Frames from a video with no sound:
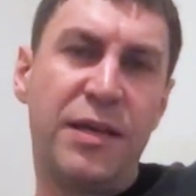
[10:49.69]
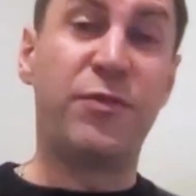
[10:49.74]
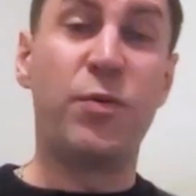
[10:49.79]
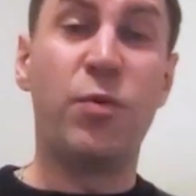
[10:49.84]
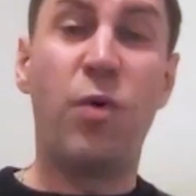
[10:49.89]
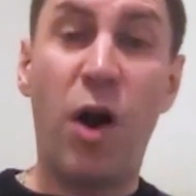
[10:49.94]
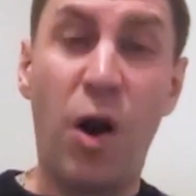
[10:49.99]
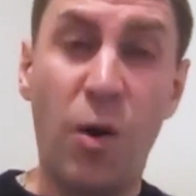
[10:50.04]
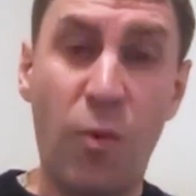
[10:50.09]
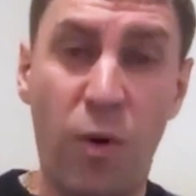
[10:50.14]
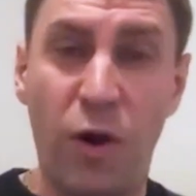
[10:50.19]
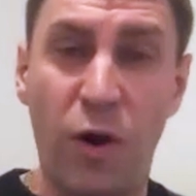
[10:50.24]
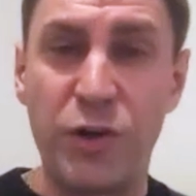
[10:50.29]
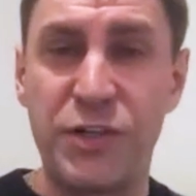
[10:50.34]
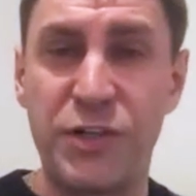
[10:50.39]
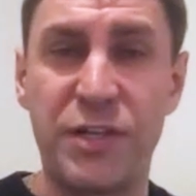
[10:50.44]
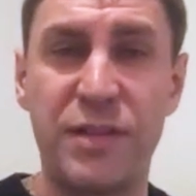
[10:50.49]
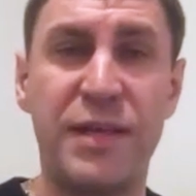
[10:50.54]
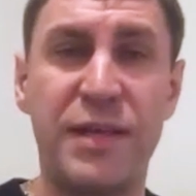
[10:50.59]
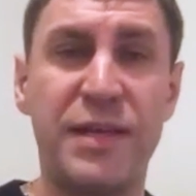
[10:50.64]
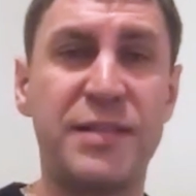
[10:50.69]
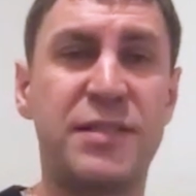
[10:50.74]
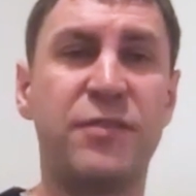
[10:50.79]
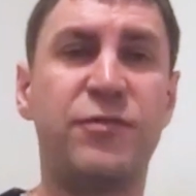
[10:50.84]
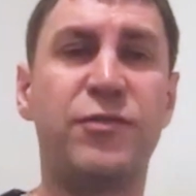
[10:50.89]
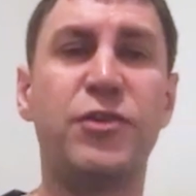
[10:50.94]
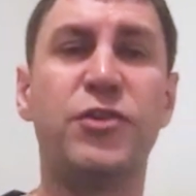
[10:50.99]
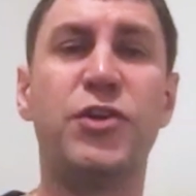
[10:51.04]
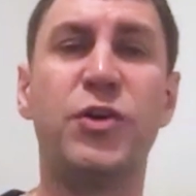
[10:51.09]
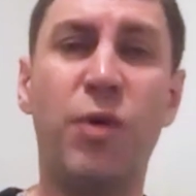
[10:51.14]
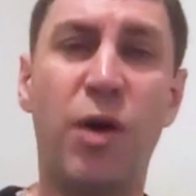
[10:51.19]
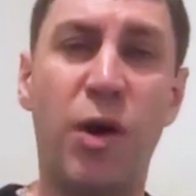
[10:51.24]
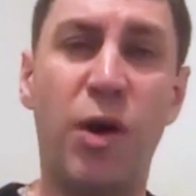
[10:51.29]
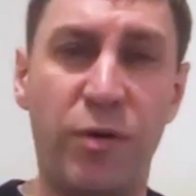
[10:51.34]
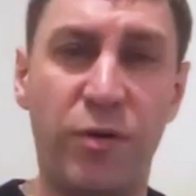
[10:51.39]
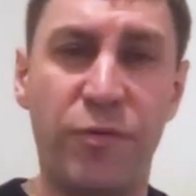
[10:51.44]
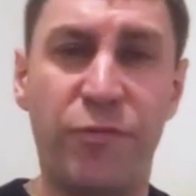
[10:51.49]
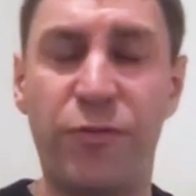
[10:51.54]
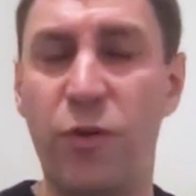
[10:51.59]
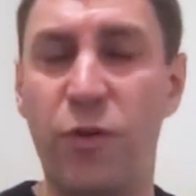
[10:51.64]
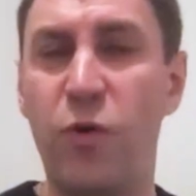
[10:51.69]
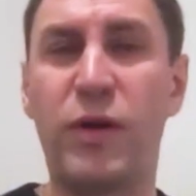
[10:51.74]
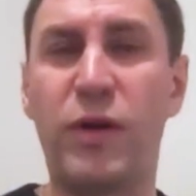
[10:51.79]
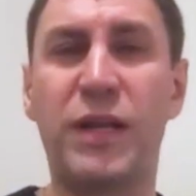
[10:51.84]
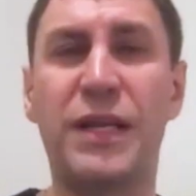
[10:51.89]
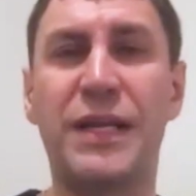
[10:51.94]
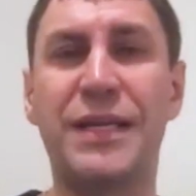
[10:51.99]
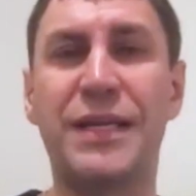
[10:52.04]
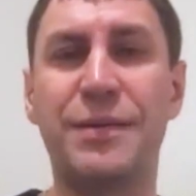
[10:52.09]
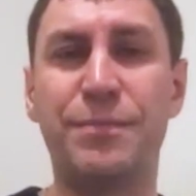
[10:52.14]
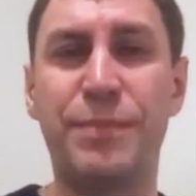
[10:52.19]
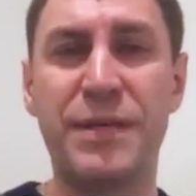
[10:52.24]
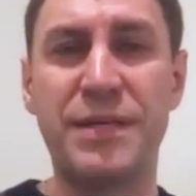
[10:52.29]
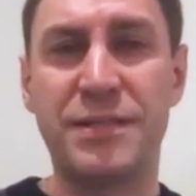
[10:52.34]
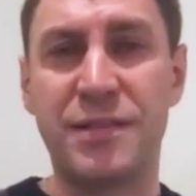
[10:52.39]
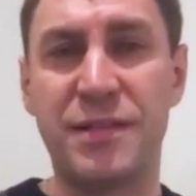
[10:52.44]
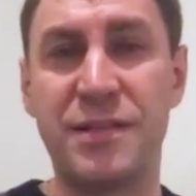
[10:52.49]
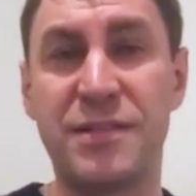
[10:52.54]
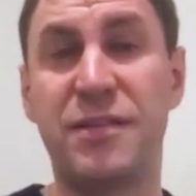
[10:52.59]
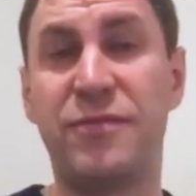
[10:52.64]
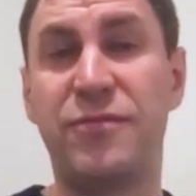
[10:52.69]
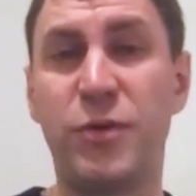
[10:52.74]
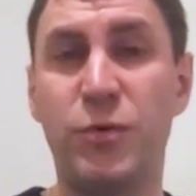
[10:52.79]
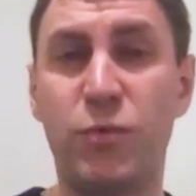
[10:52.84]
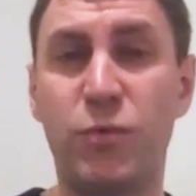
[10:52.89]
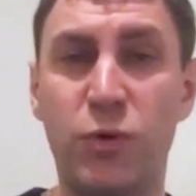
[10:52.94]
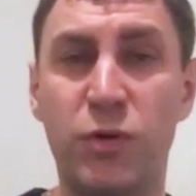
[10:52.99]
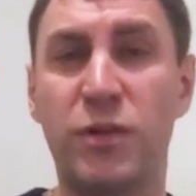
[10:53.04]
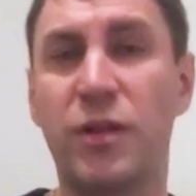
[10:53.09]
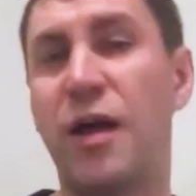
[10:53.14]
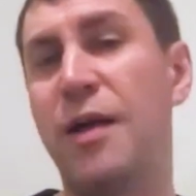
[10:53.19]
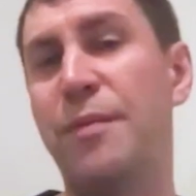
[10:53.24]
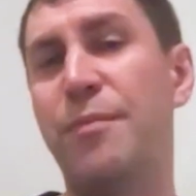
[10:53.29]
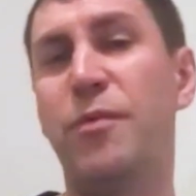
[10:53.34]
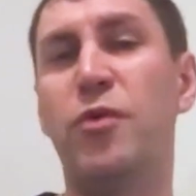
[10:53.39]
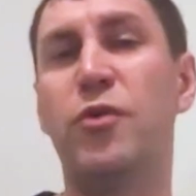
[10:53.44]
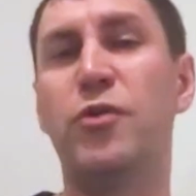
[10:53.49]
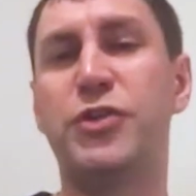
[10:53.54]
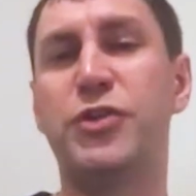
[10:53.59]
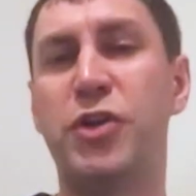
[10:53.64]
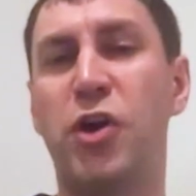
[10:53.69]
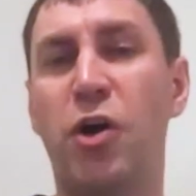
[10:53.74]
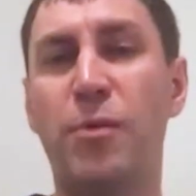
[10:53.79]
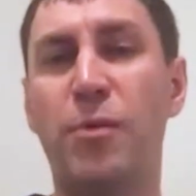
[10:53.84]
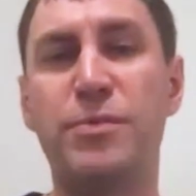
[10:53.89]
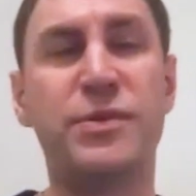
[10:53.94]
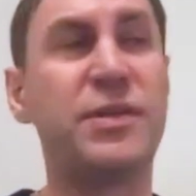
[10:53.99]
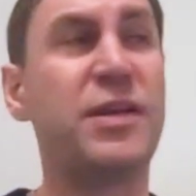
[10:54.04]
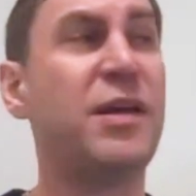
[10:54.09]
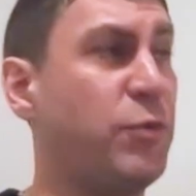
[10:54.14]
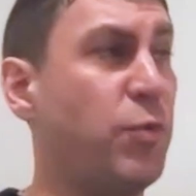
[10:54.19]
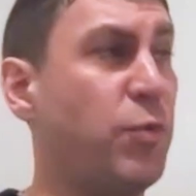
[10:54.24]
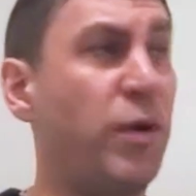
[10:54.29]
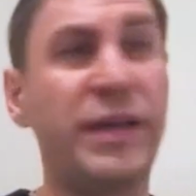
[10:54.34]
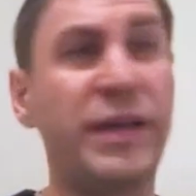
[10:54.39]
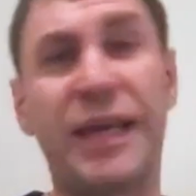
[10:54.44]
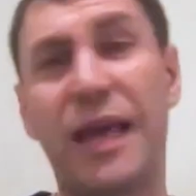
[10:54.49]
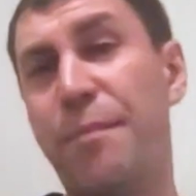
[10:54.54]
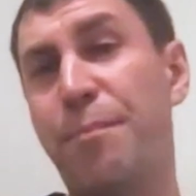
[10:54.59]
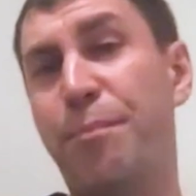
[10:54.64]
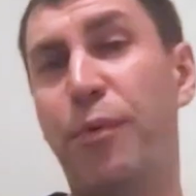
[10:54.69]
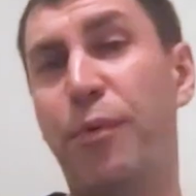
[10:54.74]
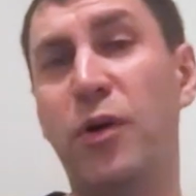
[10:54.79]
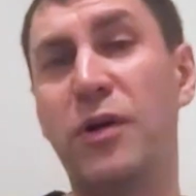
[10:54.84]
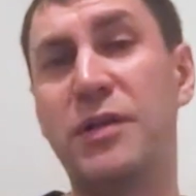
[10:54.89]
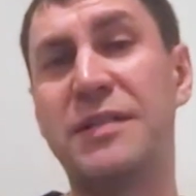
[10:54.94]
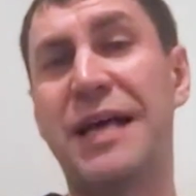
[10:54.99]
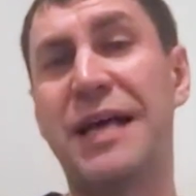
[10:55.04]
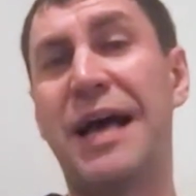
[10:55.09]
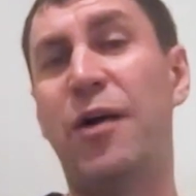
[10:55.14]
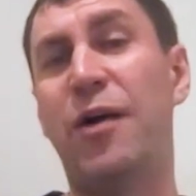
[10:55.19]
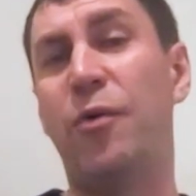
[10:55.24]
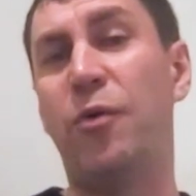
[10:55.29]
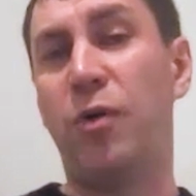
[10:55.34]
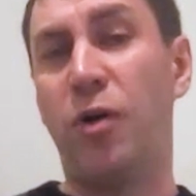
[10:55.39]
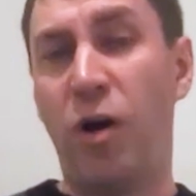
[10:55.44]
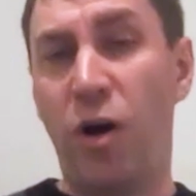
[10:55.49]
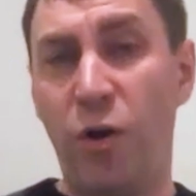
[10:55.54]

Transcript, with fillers: if you are watching this if you do own a floor cleaning business if you would like more jobs if you want to get booked out